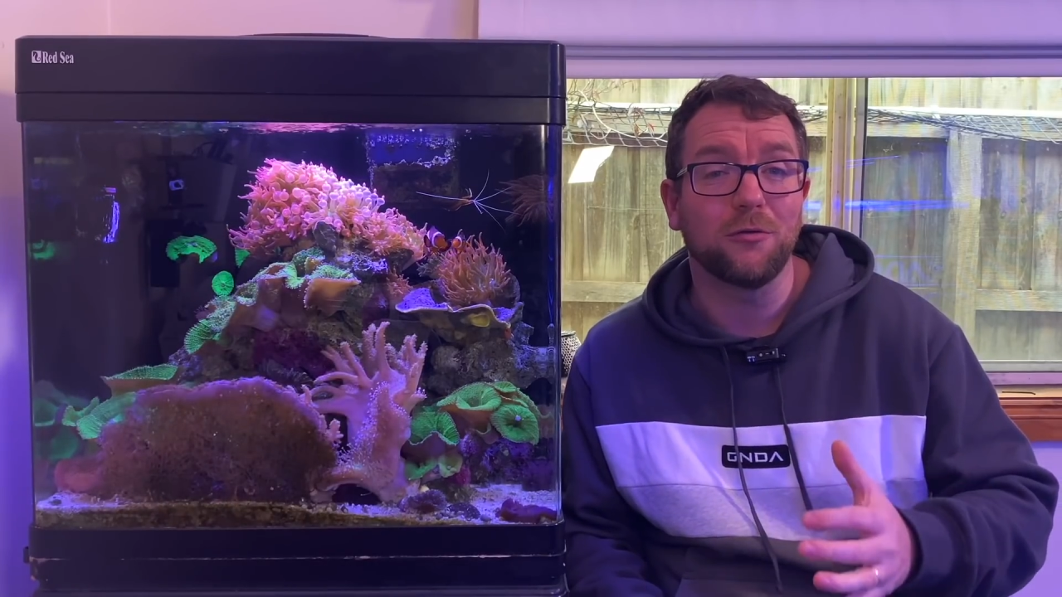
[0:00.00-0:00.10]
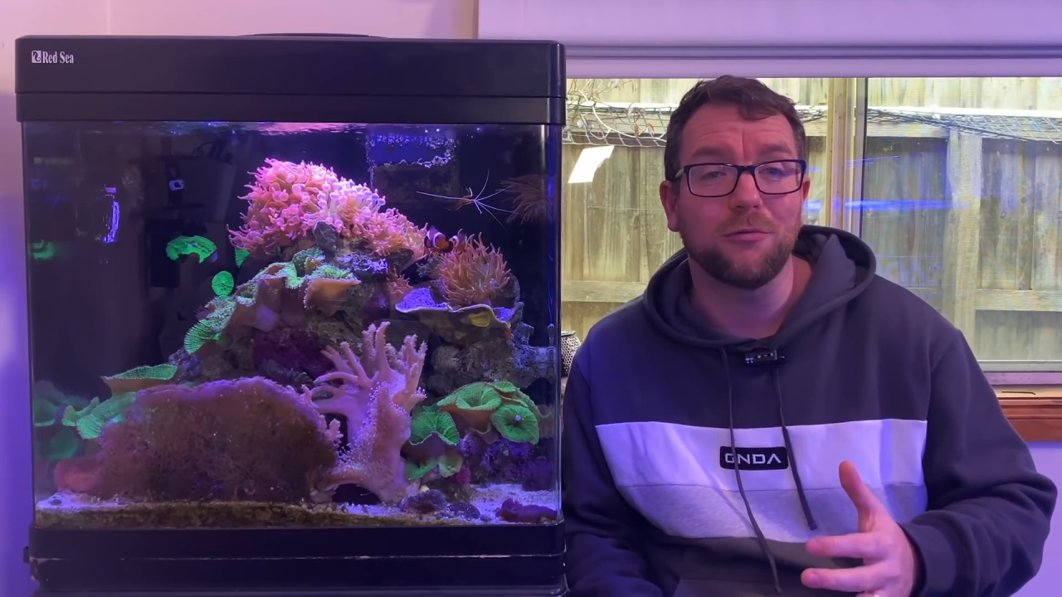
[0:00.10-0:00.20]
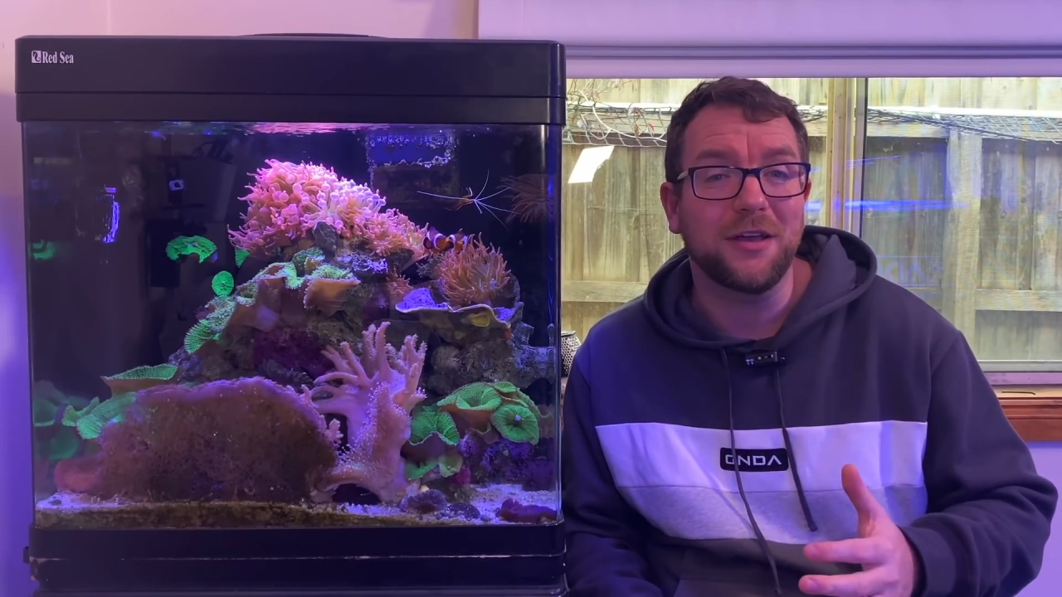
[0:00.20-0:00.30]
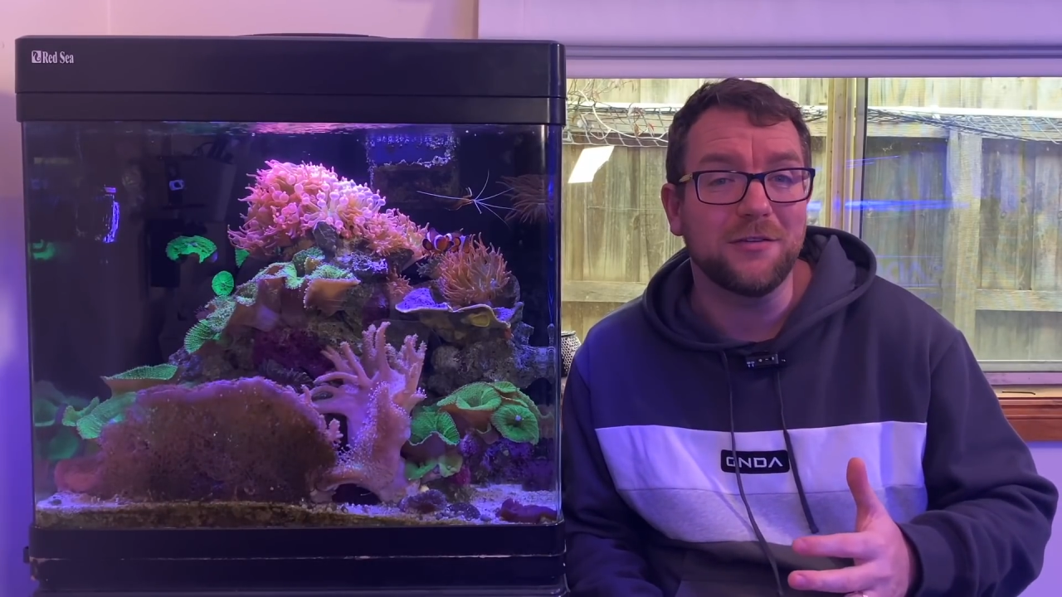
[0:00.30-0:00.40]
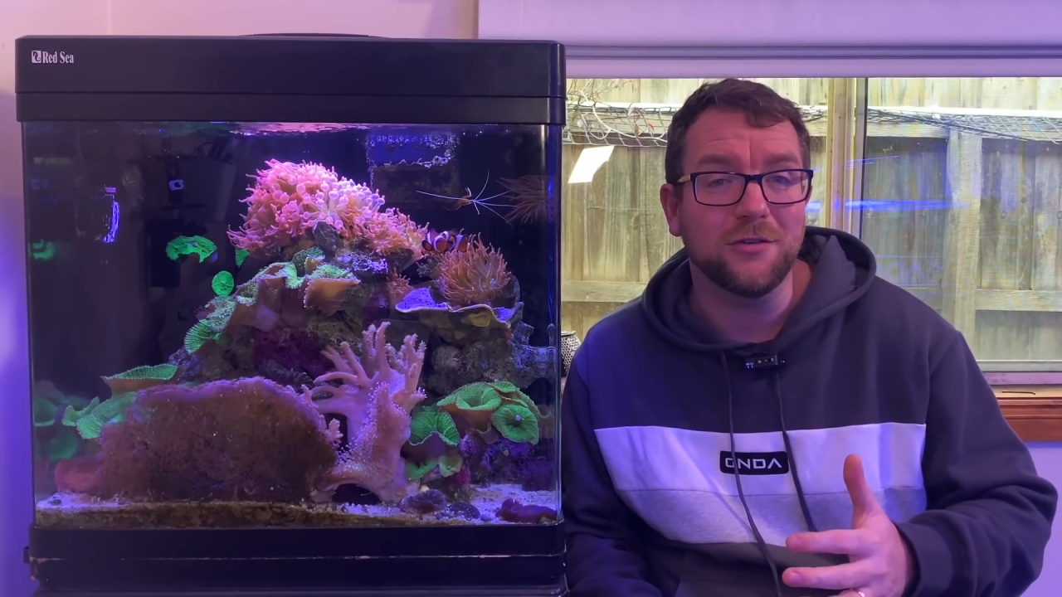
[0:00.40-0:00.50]
of
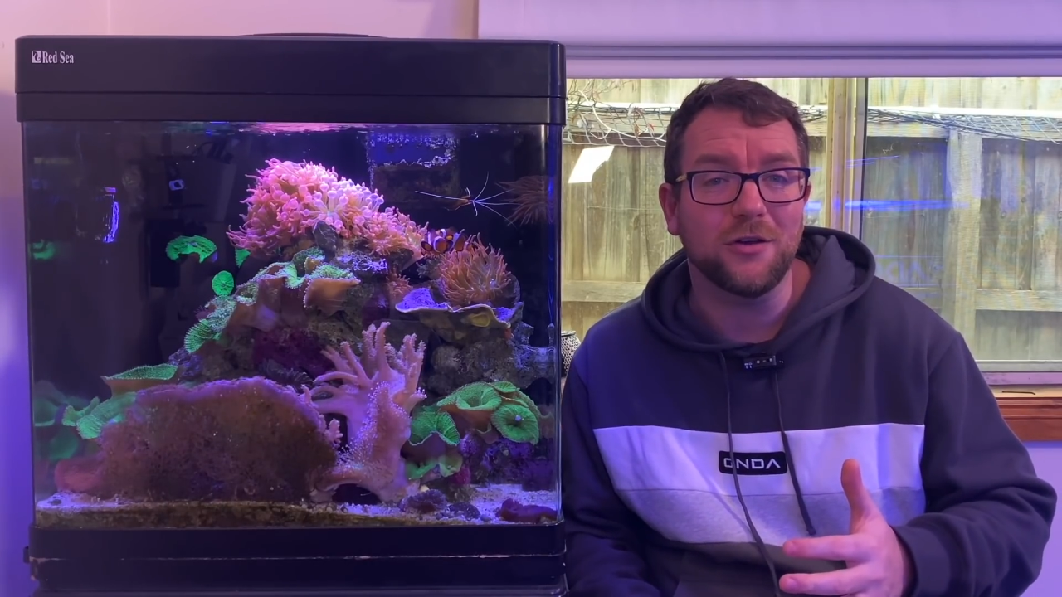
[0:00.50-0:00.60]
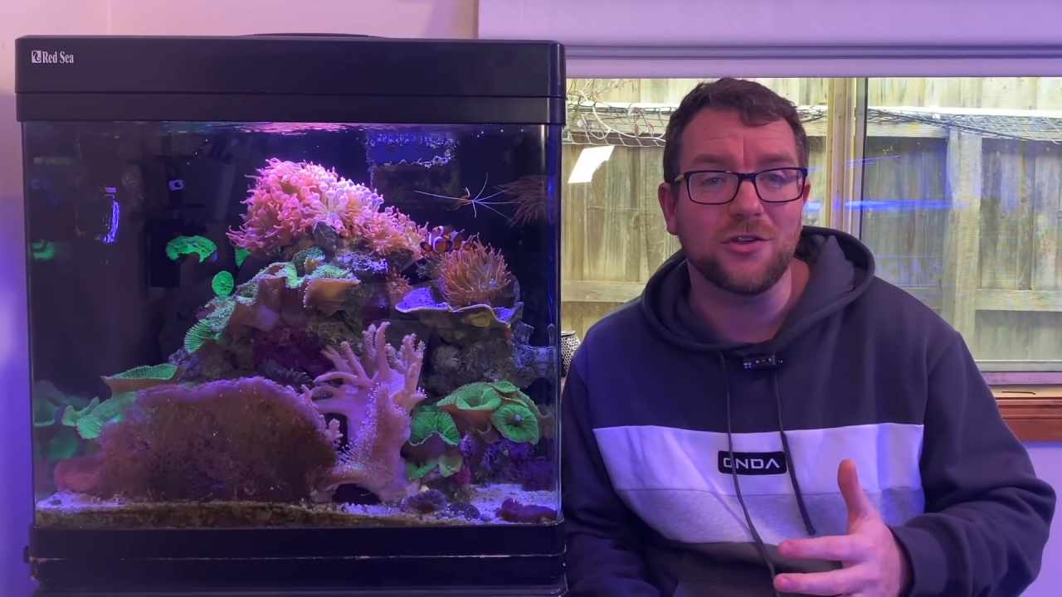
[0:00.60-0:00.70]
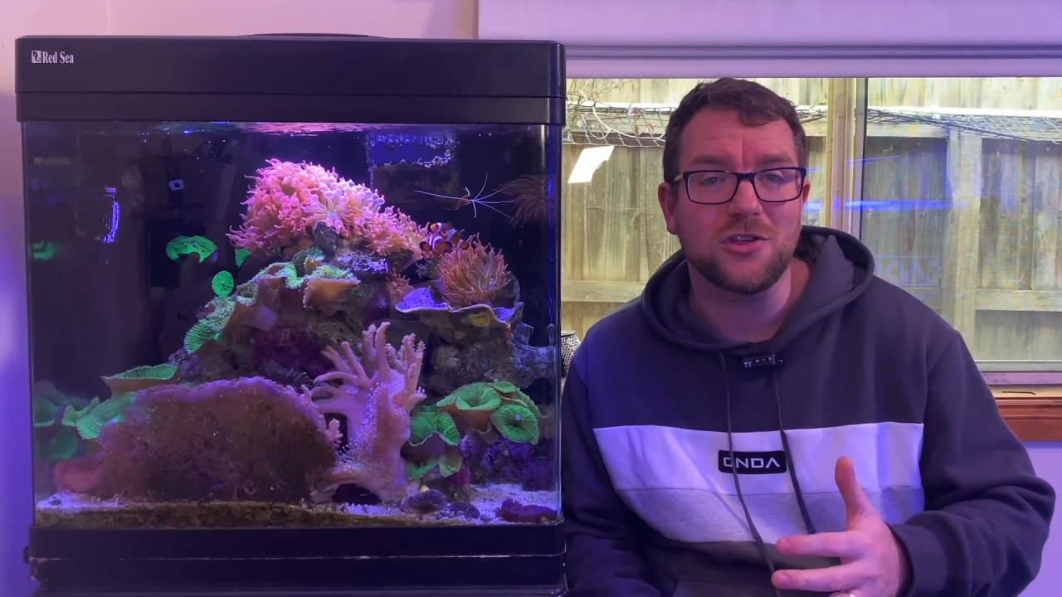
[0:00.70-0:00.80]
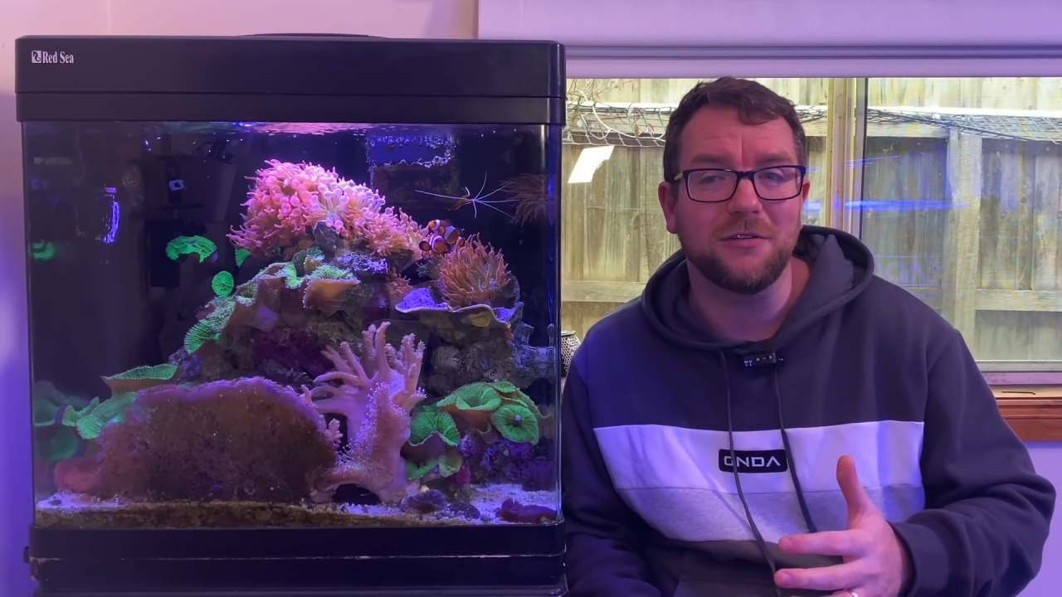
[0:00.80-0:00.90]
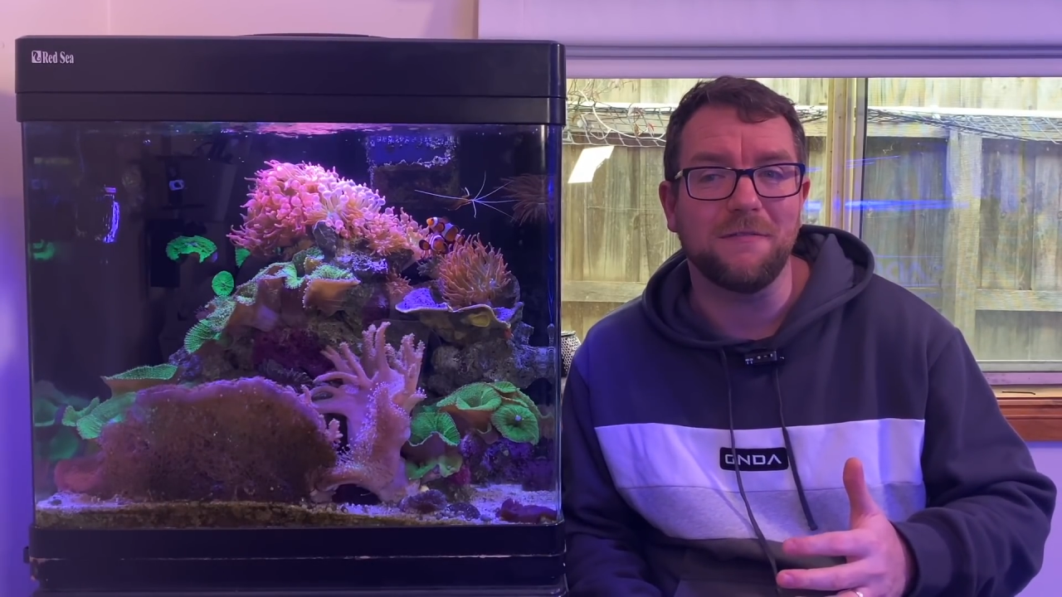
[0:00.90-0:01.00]

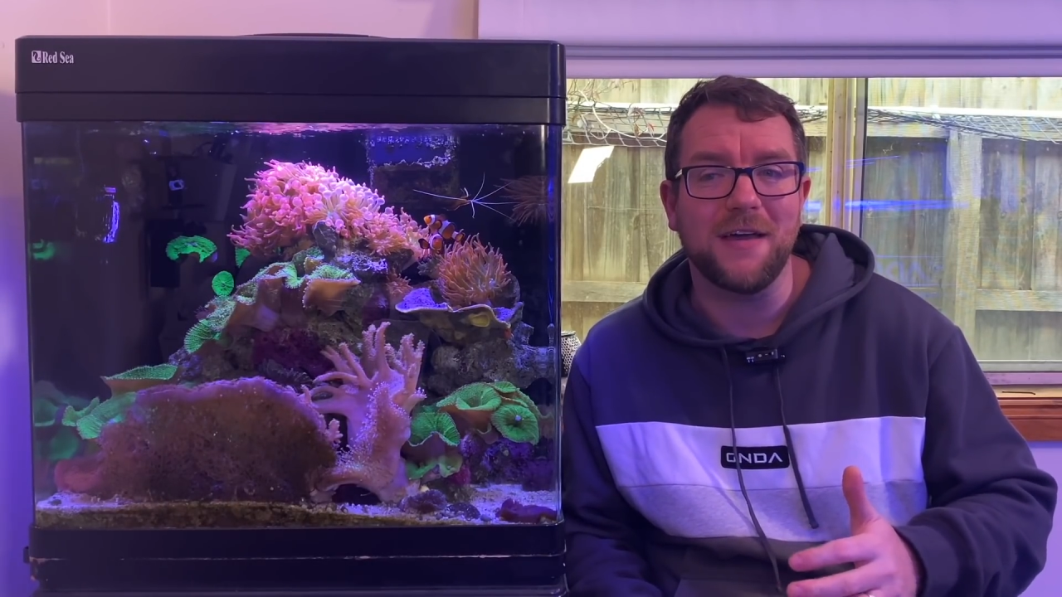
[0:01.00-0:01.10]
research and